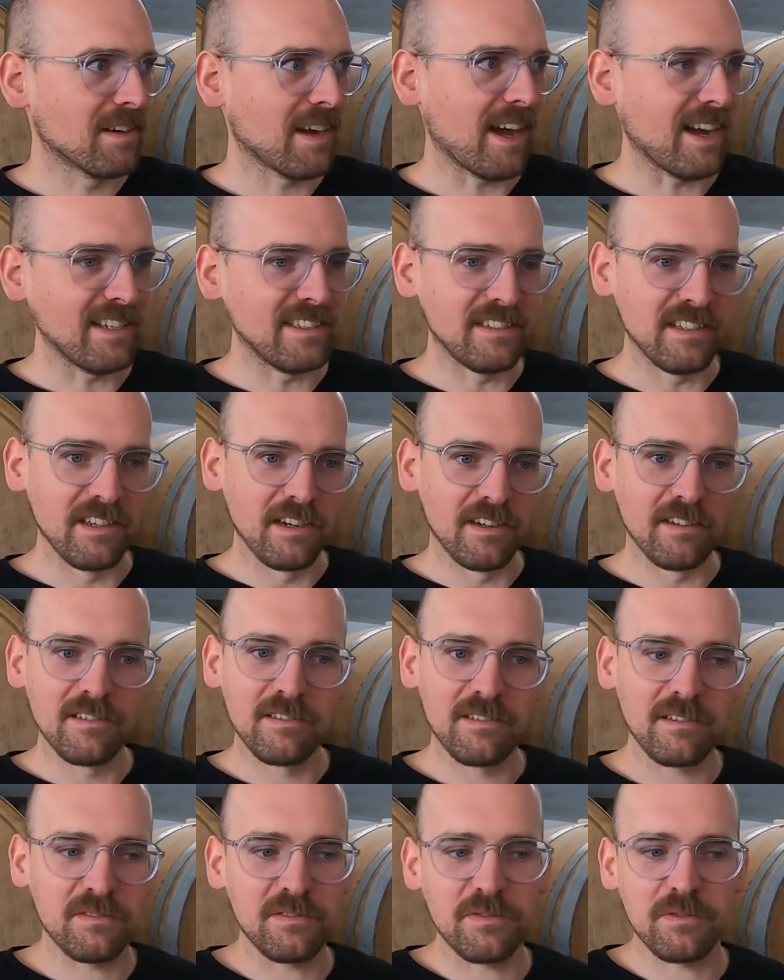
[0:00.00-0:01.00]
idea
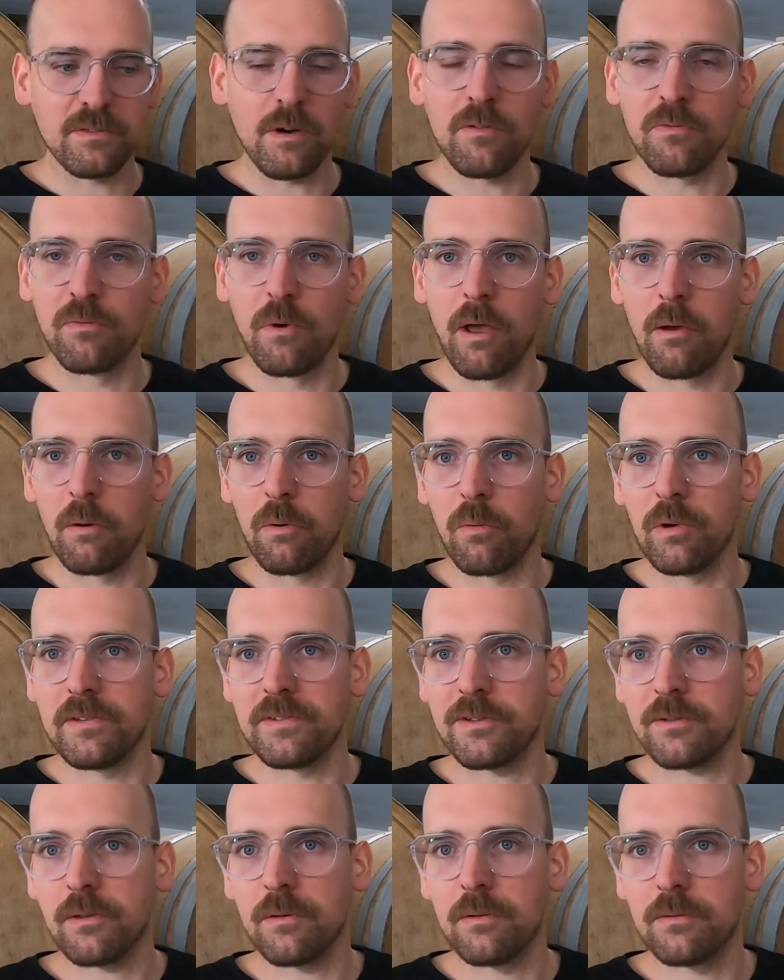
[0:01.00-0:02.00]
of where we want
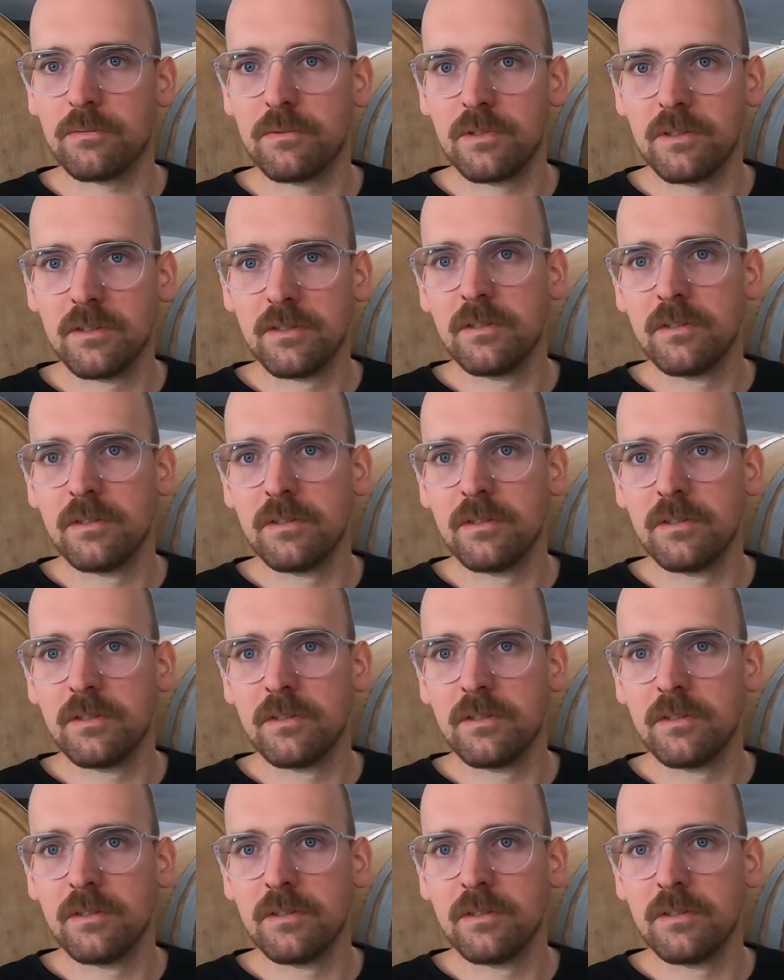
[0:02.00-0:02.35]
to go.